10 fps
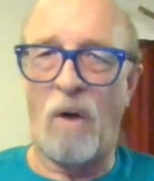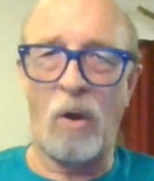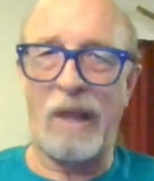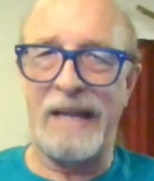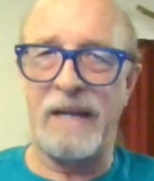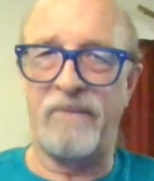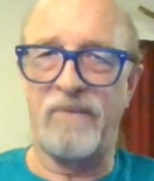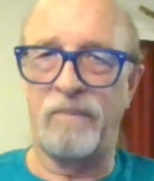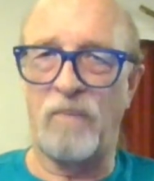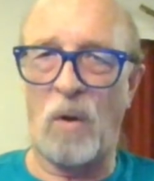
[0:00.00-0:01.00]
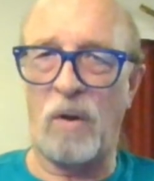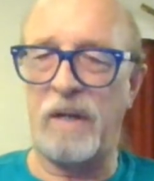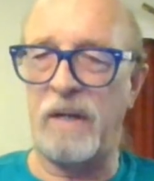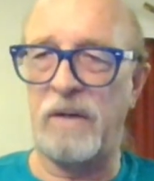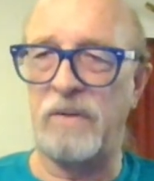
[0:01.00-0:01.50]
All 8 of them.
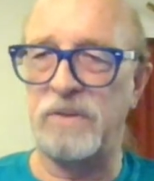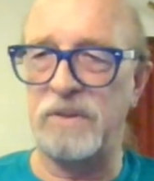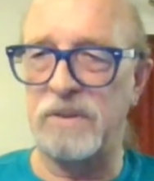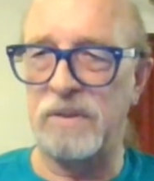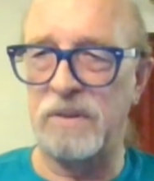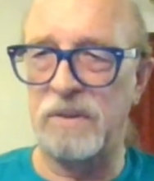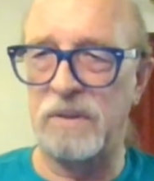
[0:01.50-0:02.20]
All 8 energies.